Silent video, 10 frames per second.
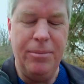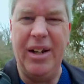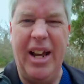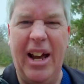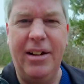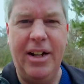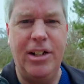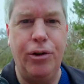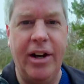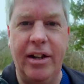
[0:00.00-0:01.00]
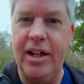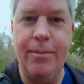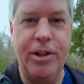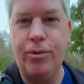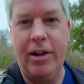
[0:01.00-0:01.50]
But yeah, it degraded the
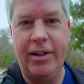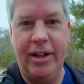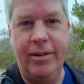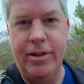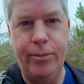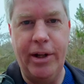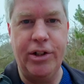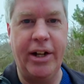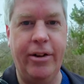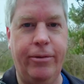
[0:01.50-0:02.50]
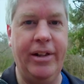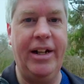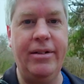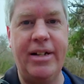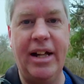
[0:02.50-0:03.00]
image quality so much I couldn't
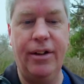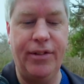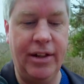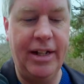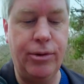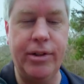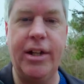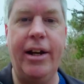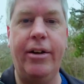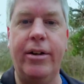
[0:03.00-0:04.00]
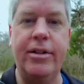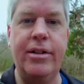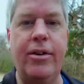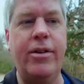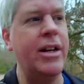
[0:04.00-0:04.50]
really tell if the lens was any good.
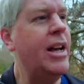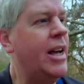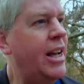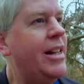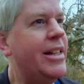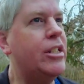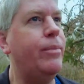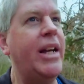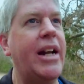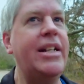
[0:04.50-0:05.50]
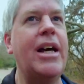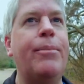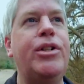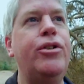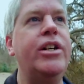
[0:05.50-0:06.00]
So, this will be a nice
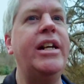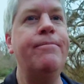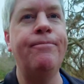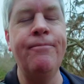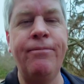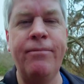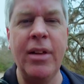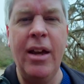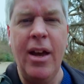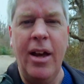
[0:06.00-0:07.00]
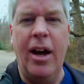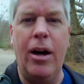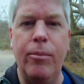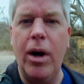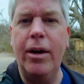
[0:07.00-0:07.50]
opportunity.
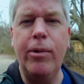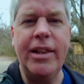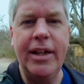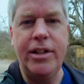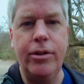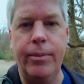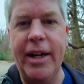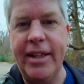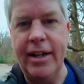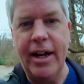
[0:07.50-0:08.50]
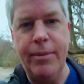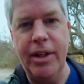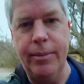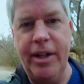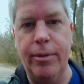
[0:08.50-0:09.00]
And one thing, too, about that
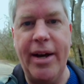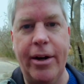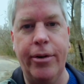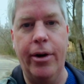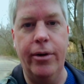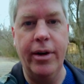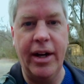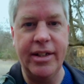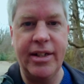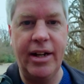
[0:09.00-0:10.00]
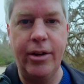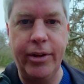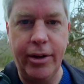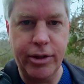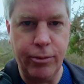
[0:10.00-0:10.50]
90mm macro, I said it
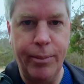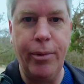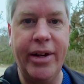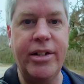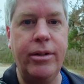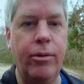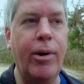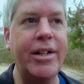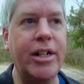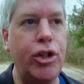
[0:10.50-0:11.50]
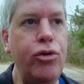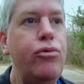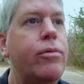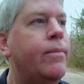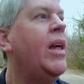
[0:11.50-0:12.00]
only goes to 1.1 to
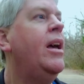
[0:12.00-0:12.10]
2,